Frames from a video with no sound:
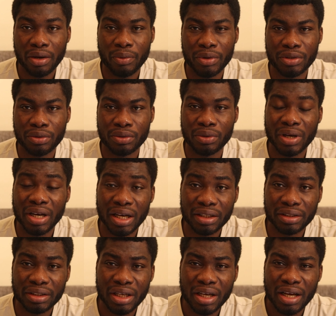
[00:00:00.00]
which also
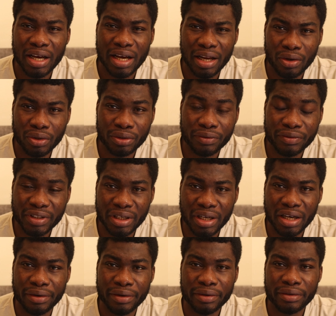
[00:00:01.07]
has a lot of
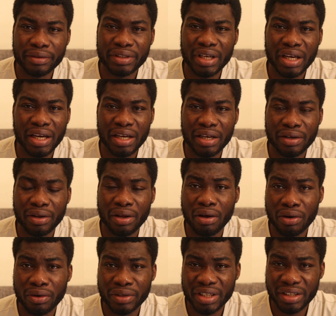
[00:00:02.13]
scenarios in
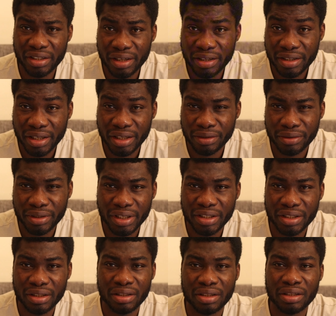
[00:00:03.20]
all the 6 skill
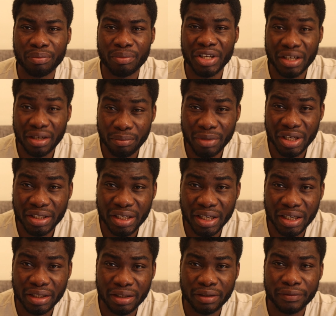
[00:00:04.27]
stations in the mental
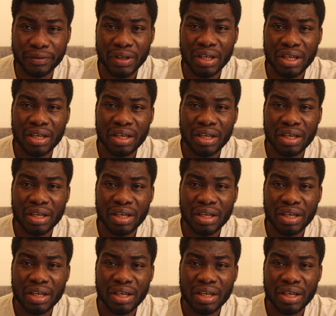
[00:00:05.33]
health,